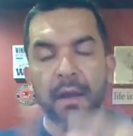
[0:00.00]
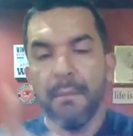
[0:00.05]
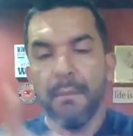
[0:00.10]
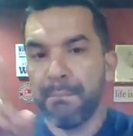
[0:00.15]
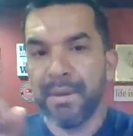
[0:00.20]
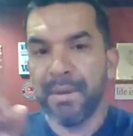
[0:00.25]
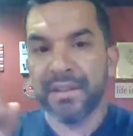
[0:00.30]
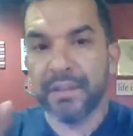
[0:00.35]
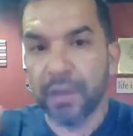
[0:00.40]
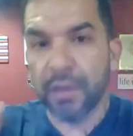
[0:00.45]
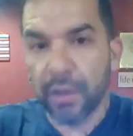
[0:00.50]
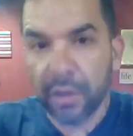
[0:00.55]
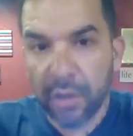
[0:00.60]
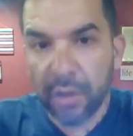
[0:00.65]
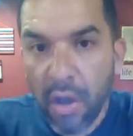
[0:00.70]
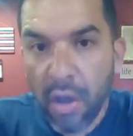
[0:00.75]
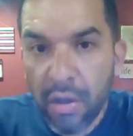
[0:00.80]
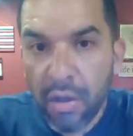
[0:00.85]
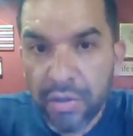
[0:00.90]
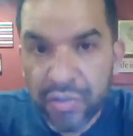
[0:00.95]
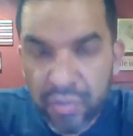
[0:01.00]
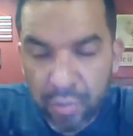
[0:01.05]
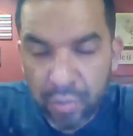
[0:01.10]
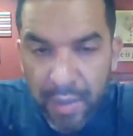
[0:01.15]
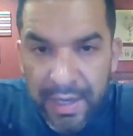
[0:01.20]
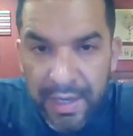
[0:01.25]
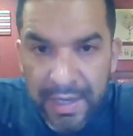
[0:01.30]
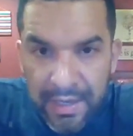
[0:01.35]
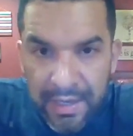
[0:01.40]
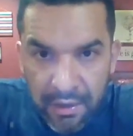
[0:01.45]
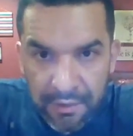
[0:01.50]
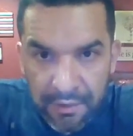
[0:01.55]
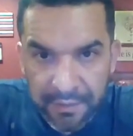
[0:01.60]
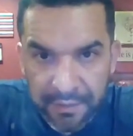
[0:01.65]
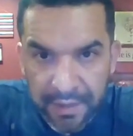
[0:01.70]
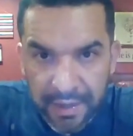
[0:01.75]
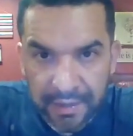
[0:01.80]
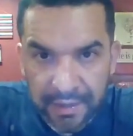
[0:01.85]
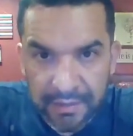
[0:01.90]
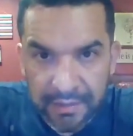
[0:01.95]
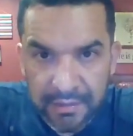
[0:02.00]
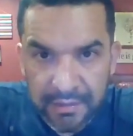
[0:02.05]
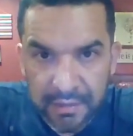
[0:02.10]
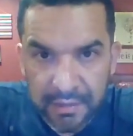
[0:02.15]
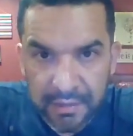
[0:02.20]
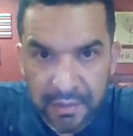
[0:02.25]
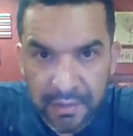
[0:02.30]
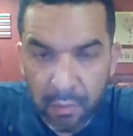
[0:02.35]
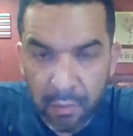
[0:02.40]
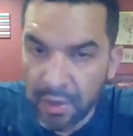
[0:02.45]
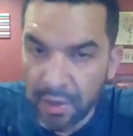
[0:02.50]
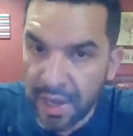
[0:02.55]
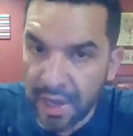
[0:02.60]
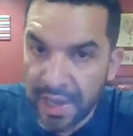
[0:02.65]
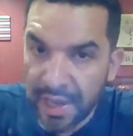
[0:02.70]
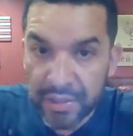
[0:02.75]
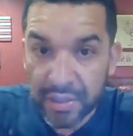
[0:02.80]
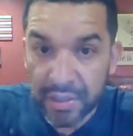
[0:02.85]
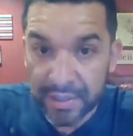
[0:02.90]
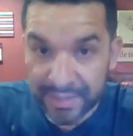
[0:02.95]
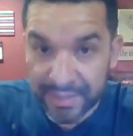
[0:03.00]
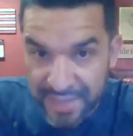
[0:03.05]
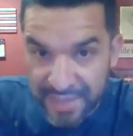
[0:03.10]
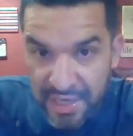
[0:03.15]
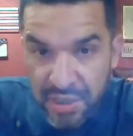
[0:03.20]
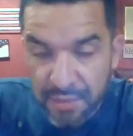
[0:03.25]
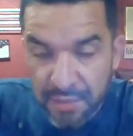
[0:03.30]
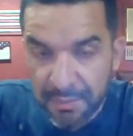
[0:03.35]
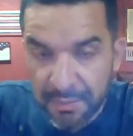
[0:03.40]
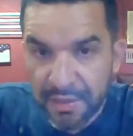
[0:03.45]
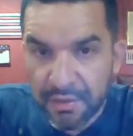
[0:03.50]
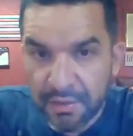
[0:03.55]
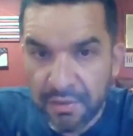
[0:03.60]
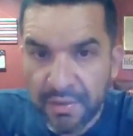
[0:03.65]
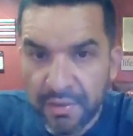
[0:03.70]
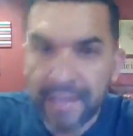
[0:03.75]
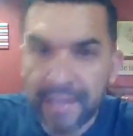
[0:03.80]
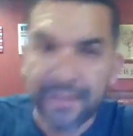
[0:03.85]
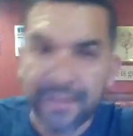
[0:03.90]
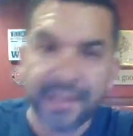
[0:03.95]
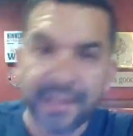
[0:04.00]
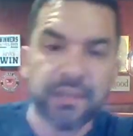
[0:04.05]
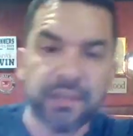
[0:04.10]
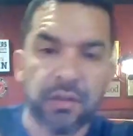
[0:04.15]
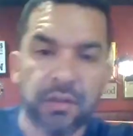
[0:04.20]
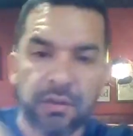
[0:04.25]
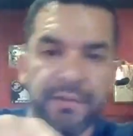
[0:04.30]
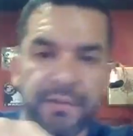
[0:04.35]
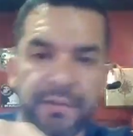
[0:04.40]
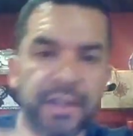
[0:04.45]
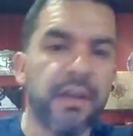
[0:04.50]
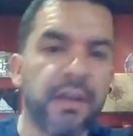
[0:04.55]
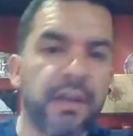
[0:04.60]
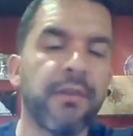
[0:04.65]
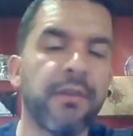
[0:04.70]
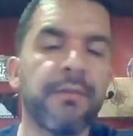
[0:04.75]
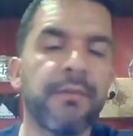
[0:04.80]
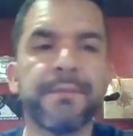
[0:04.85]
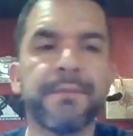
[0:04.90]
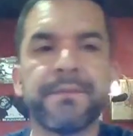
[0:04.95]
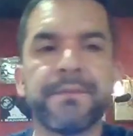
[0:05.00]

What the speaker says: but the long training on that, where I actually teach them how to do that, that's on a video,